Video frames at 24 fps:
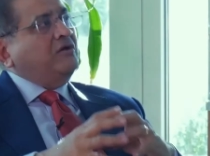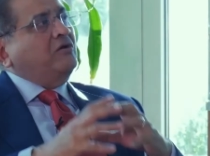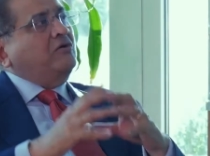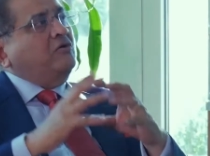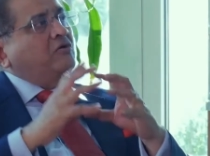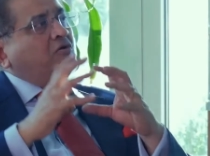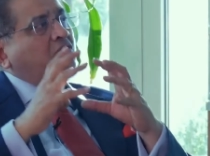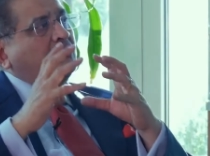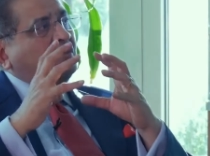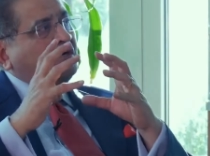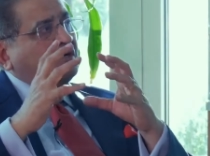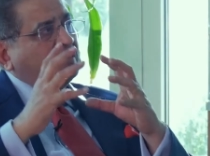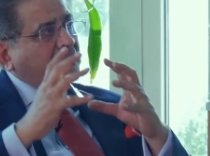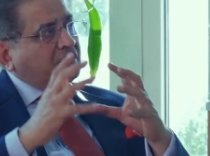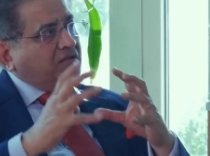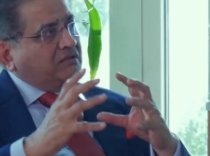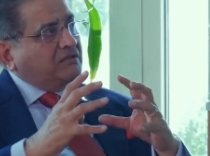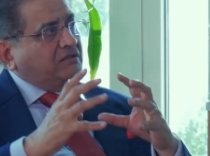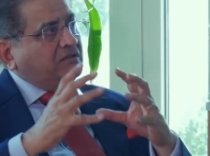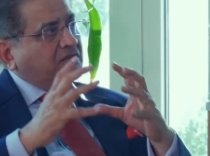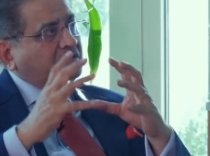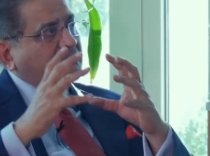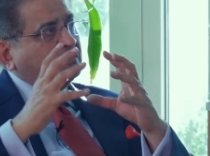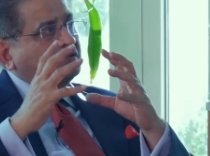look at
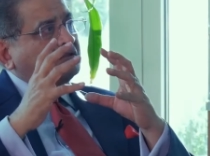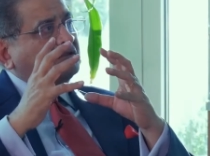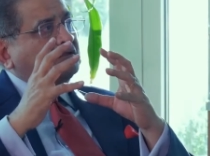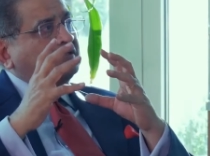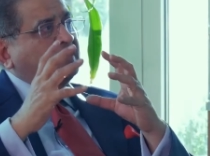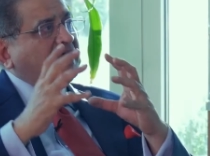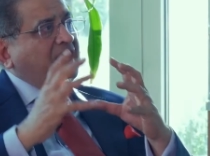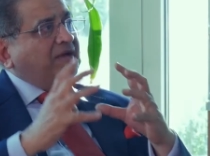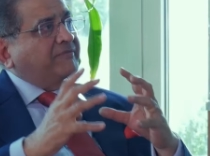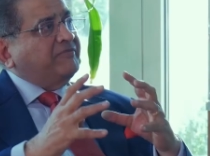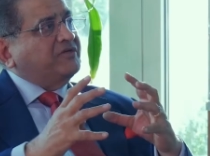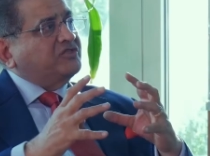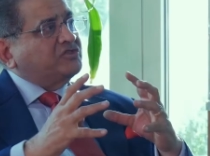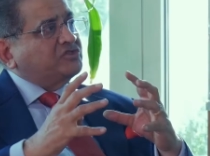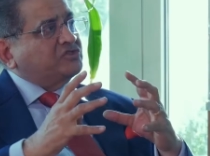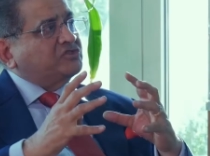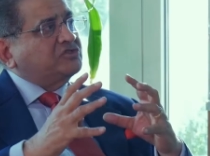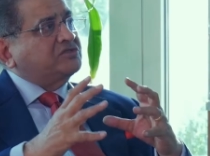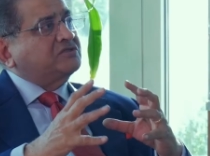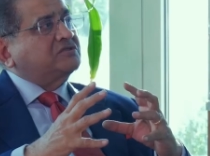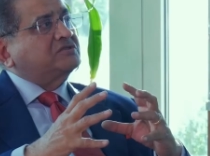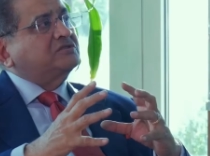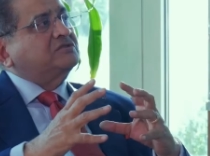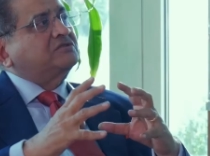the
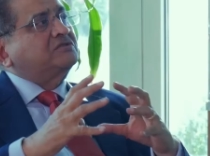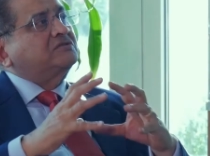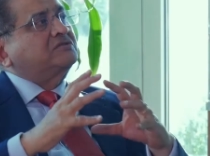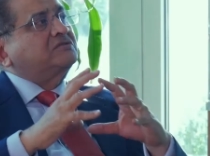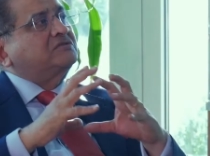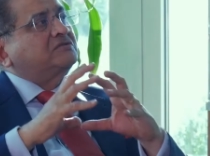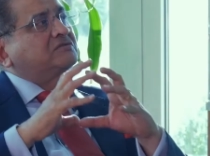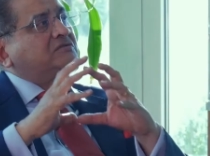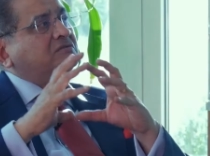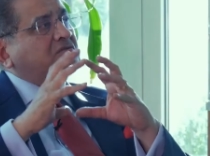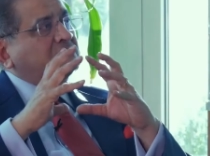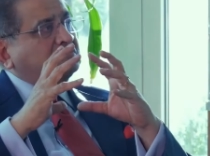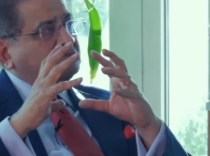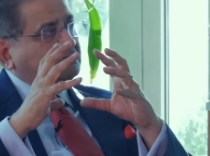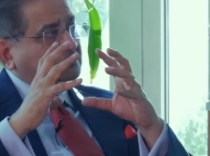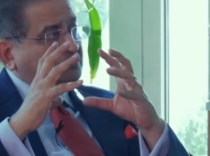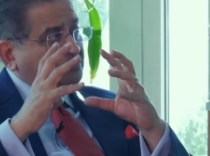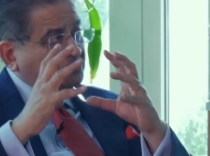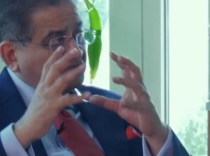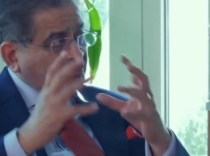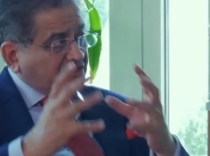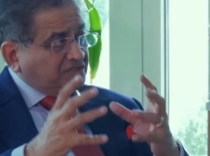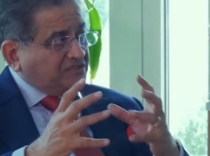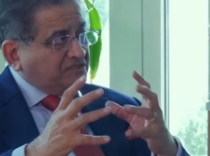dimensions, the
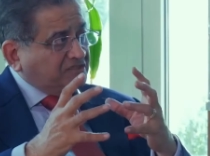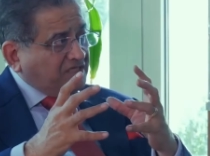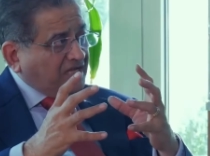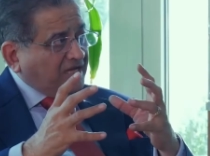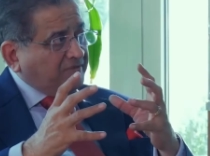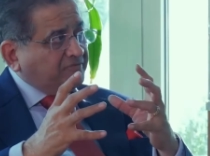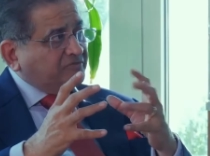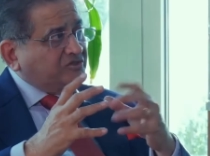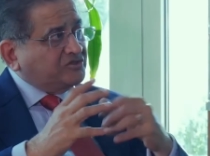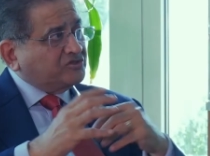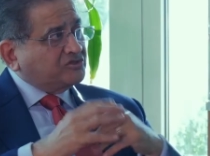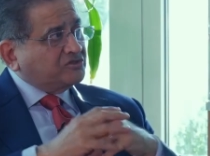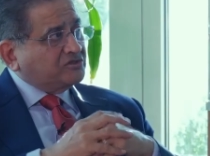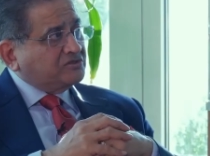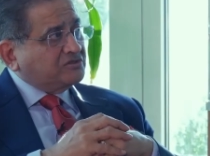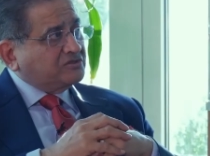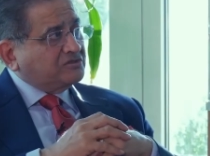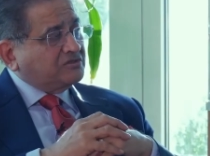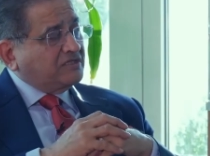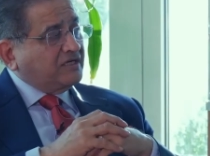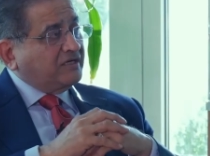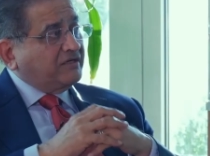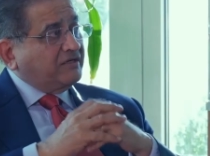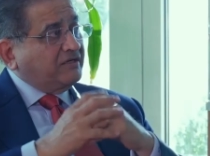6
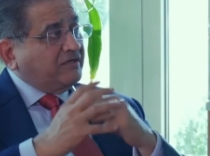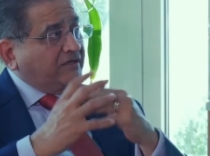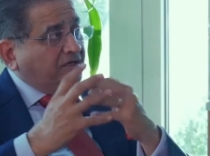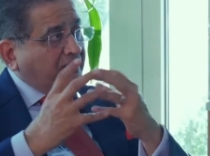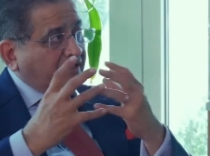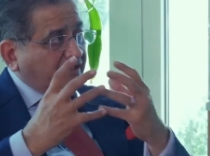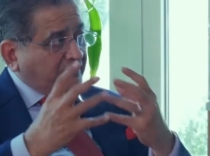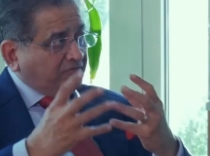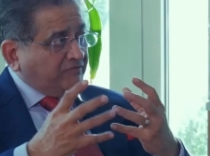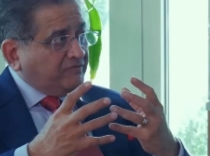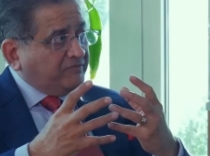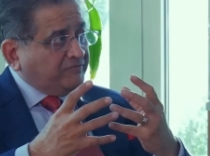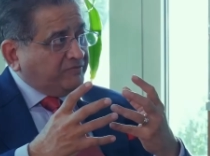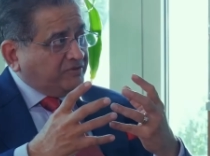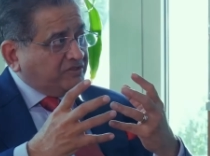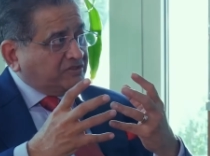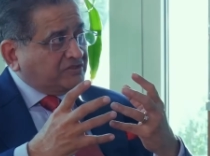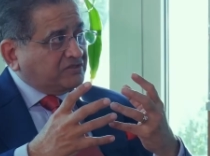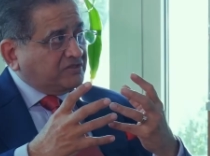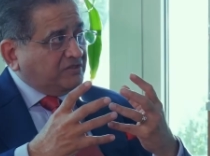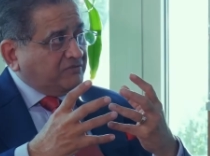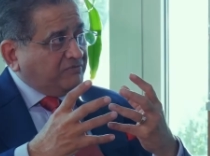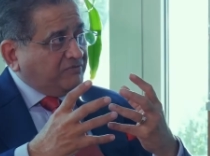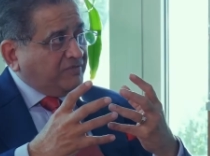dimensions that create our
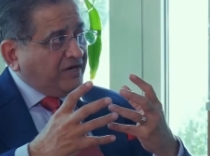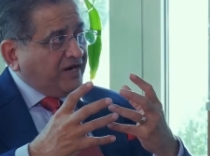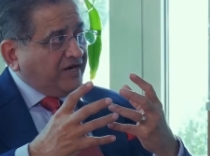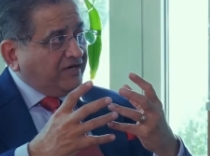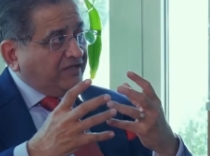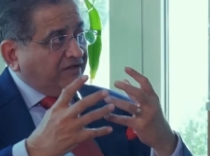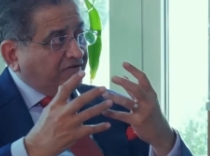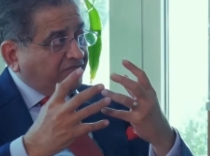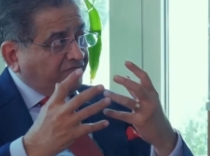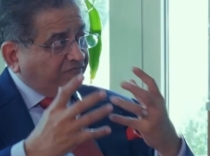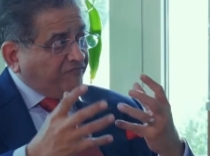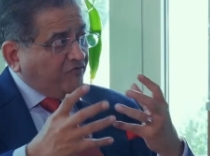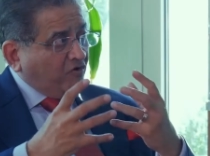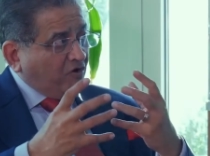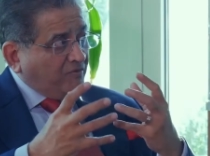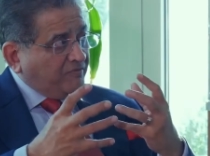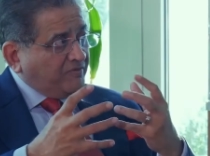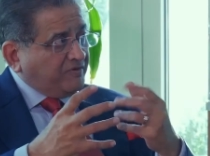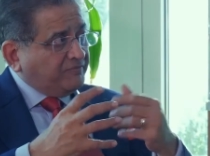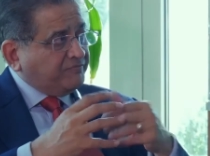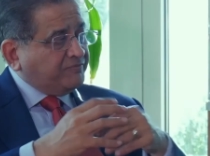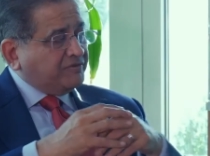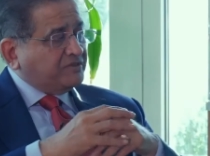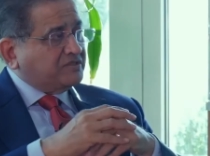personal brand, that
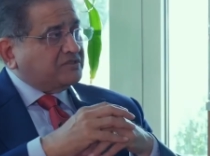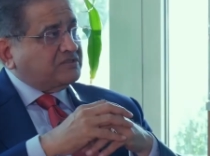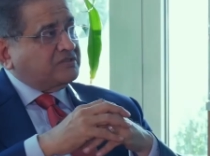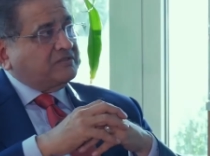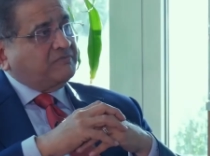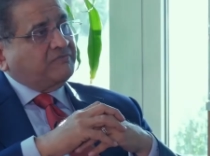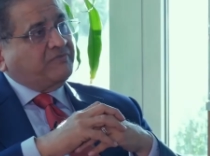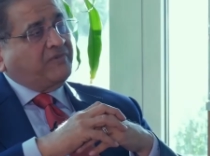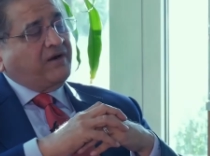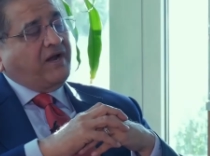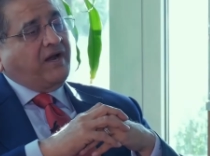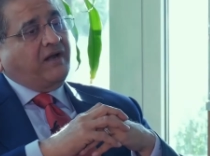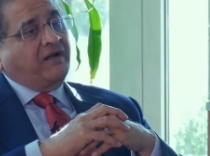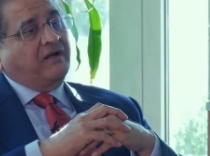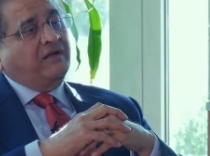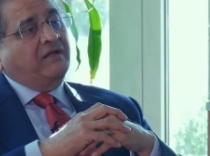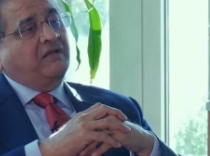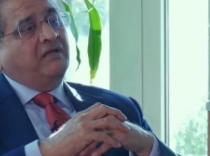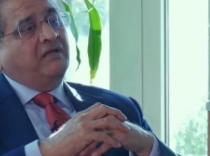form a personal brand,